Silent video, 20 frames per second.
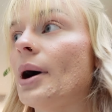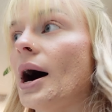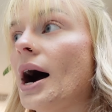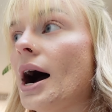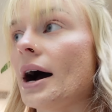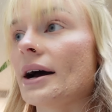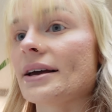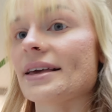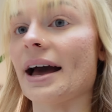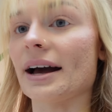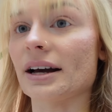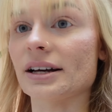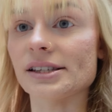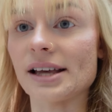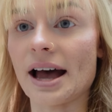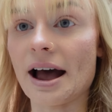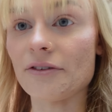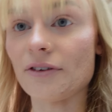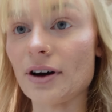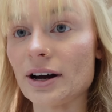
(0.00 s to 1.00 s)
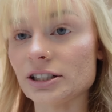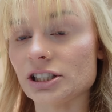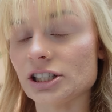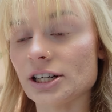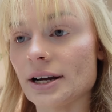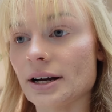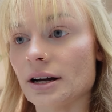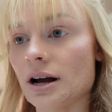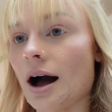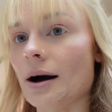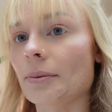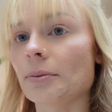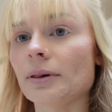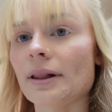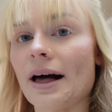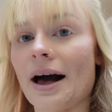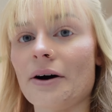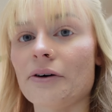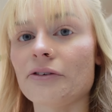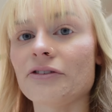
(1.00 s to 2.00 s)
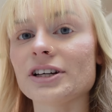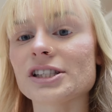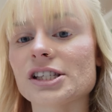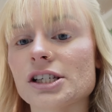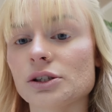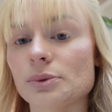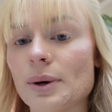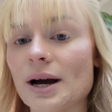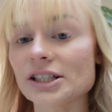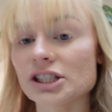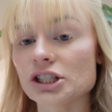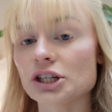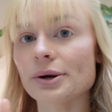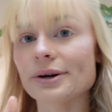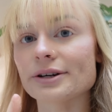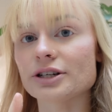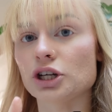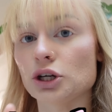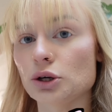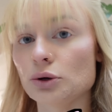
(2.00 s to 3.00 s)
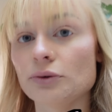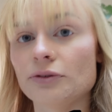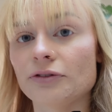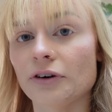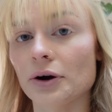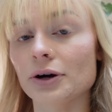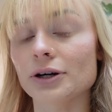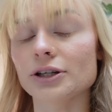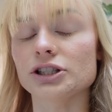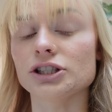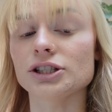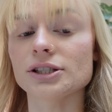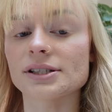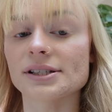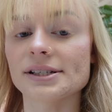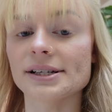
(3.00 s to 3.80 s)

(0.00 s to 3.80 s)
but yeah, because I have actually a couple of outfits, because we're actually doing 2 photo shoots